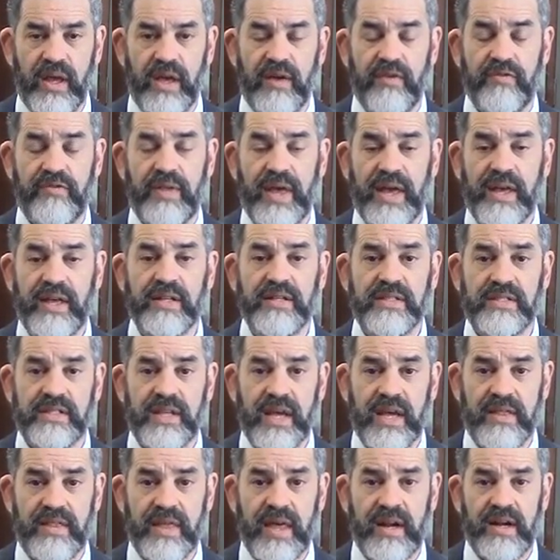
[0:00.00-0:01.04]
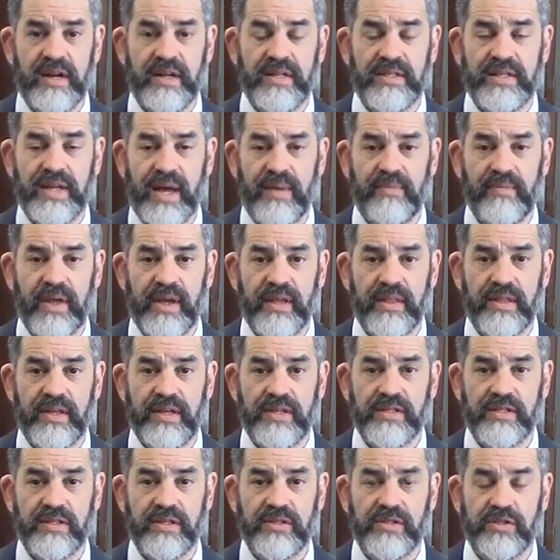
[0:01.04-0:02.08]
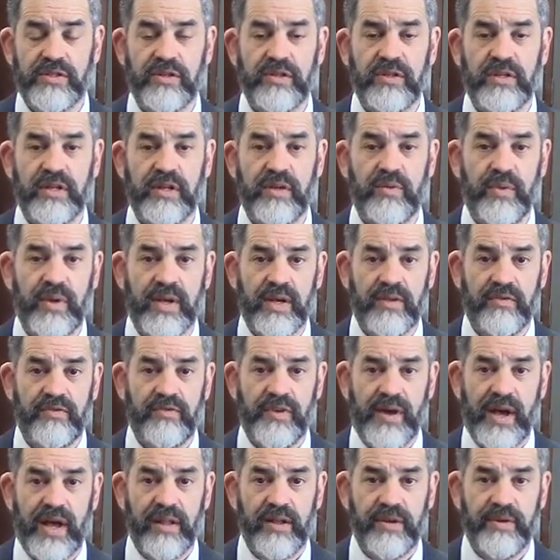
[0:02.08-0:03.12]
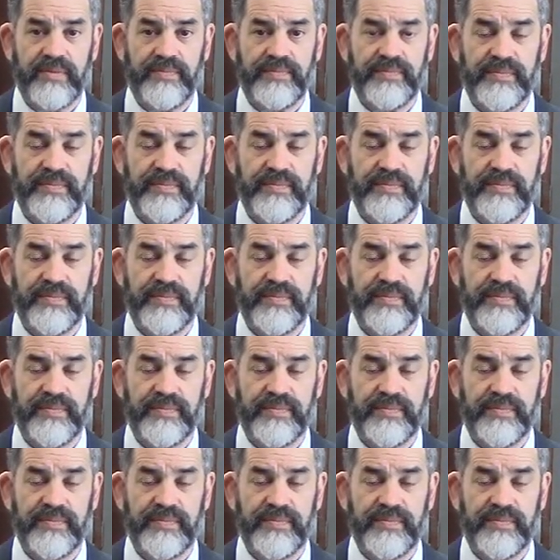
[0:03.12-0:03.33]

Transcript: If they can say that at a time like this, certainly we can follow.